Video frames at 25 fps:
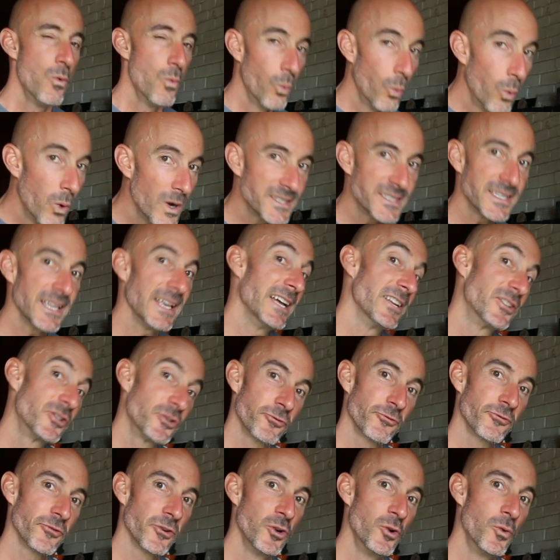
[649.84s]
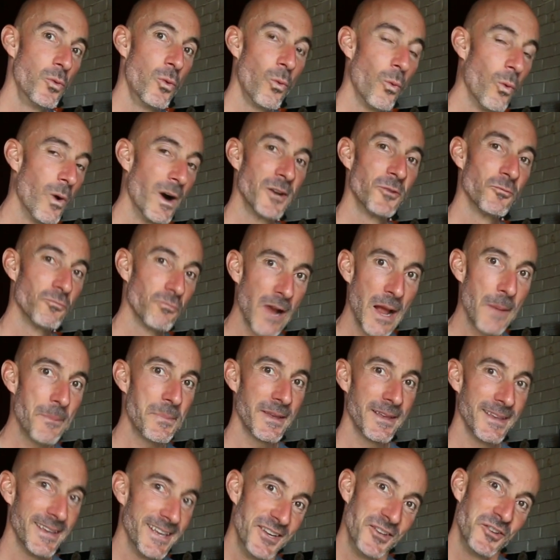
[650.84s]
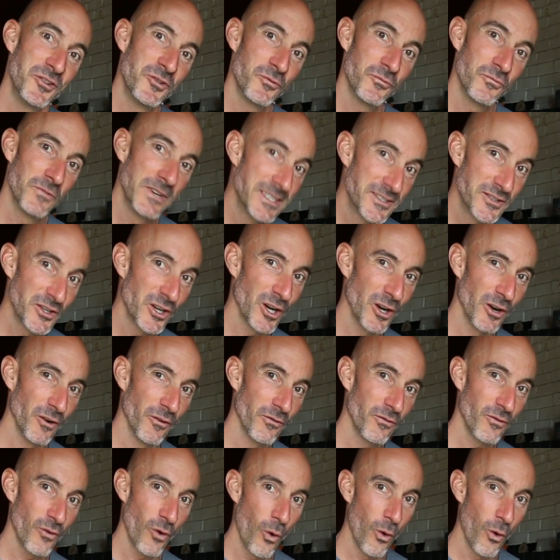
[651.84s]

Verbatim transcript: was it a true one rep in reserve?